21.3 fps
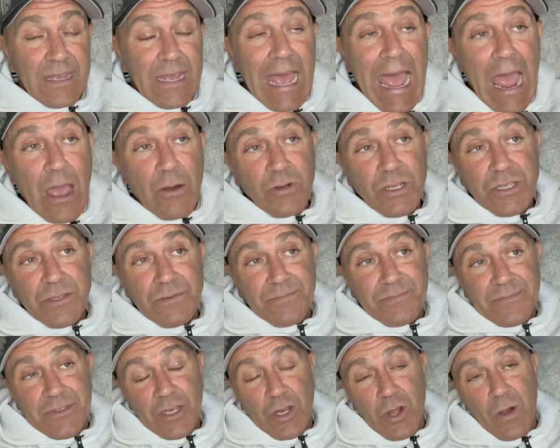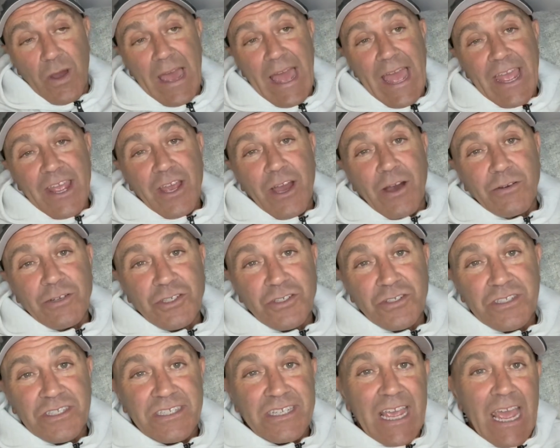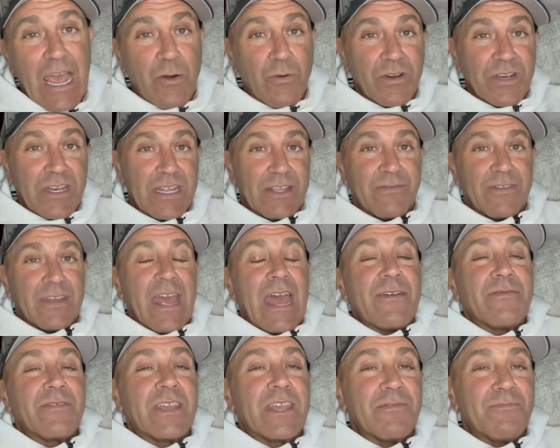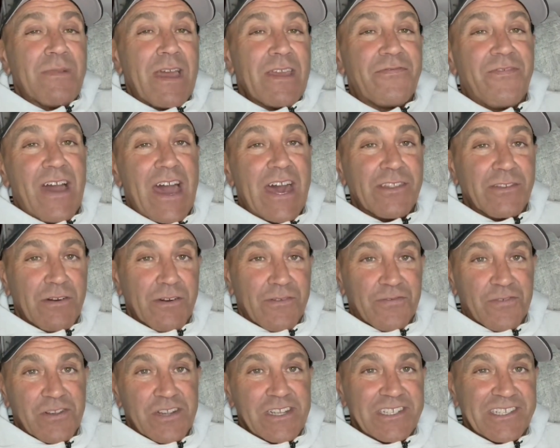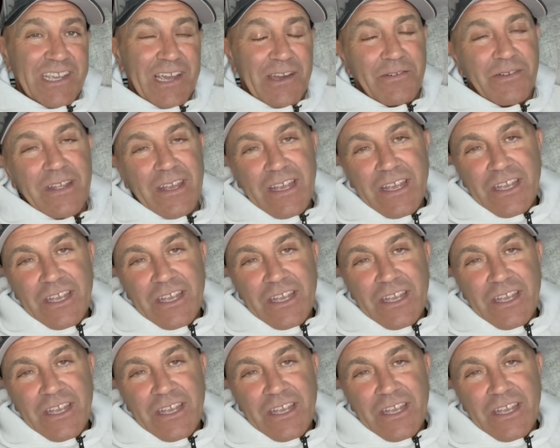I would, I always used to say I wouldn't even give my father a freeze out.